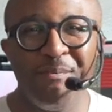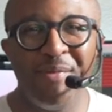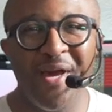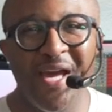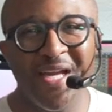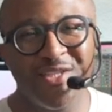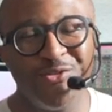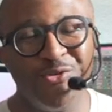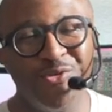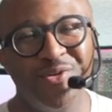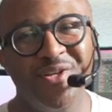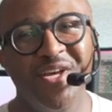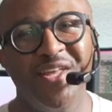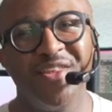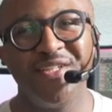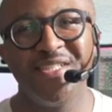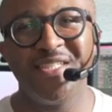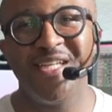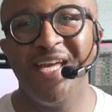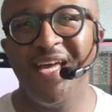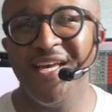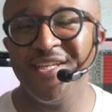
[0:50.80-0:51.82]
back to another
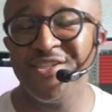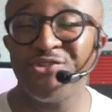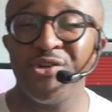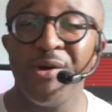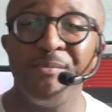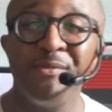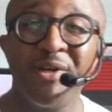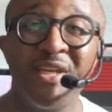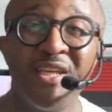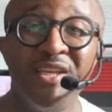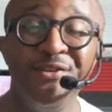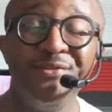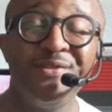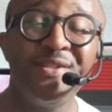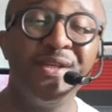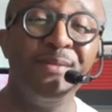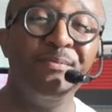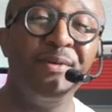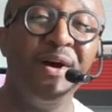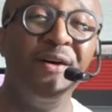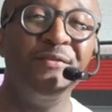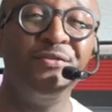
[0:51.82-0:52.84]
Jazz Drummer Q
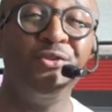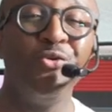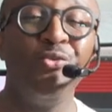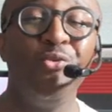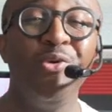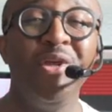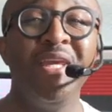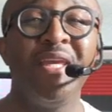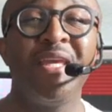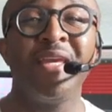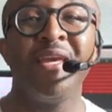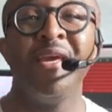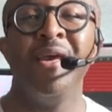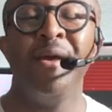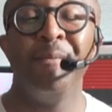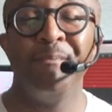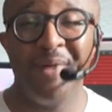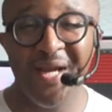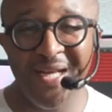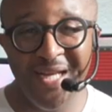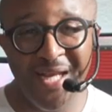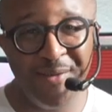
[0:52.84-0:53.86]
Tip of the Week.
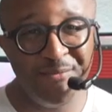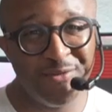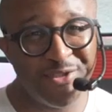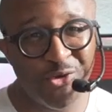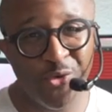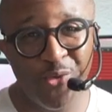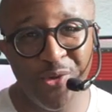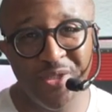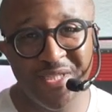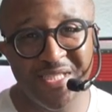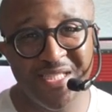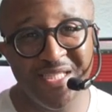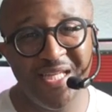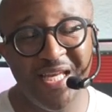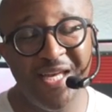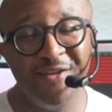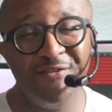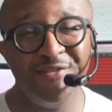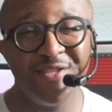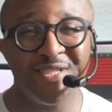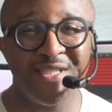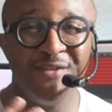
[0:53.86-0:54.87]
My name is Quincy
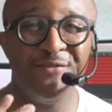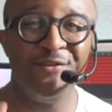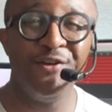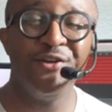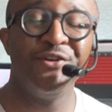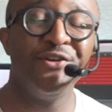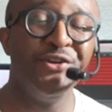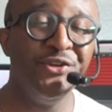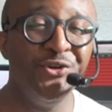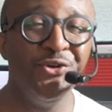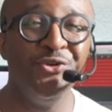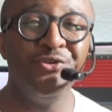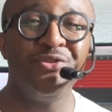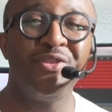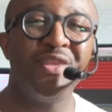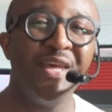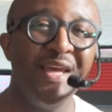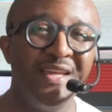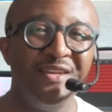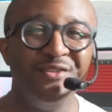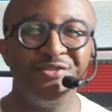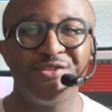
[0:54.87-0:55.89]
Davis. If you're new,
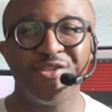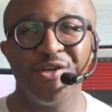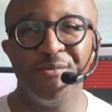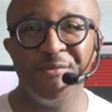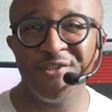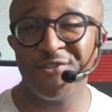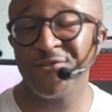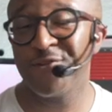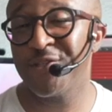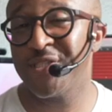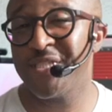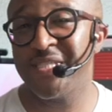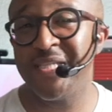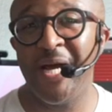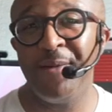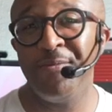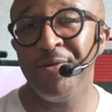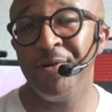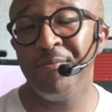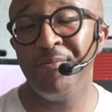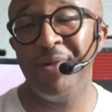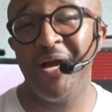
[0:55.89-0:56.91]
thank you so much for
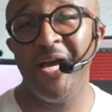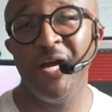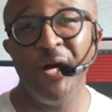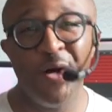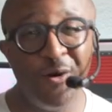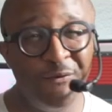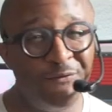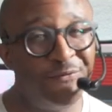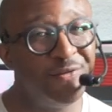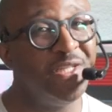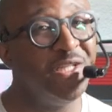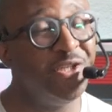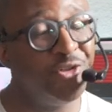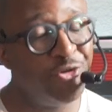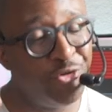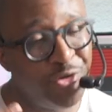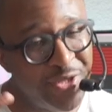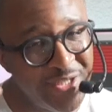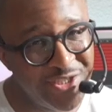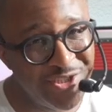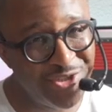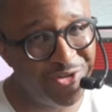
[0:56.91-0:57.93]
stopping by. Hopefully, you'll
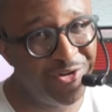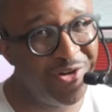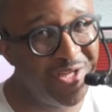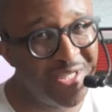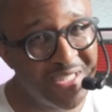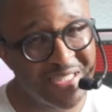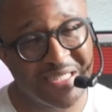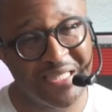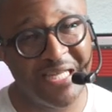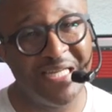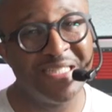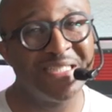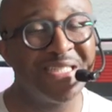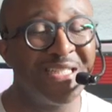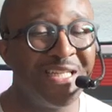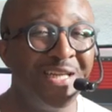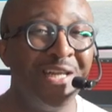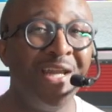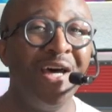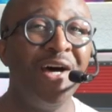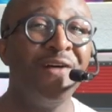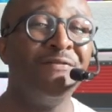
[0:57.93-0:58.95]
enjoy this lesson
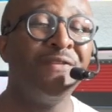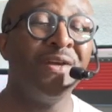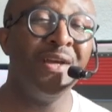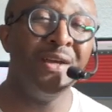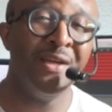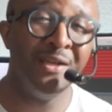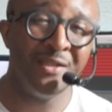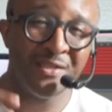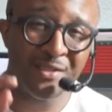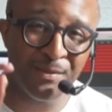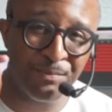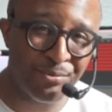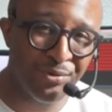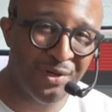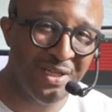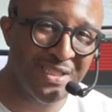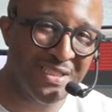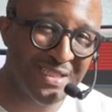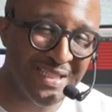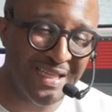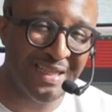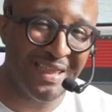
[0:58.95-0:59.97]
enough to
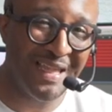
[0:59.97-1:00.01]
press that